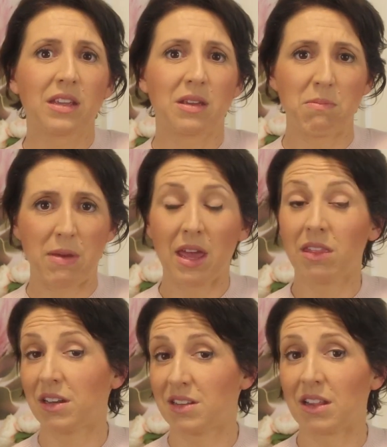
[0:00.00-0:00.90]

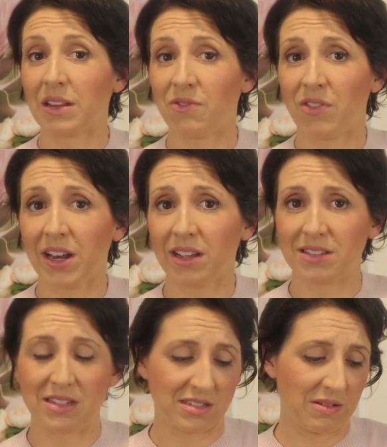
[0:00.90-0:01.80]
Compare that to the lymphatic
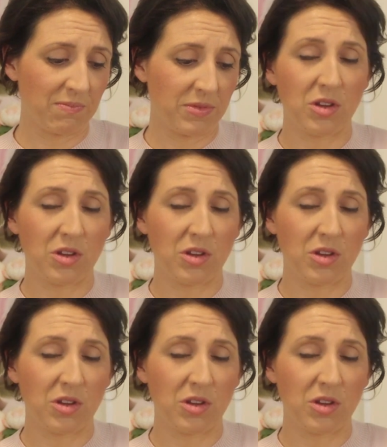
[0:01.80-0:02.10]
system.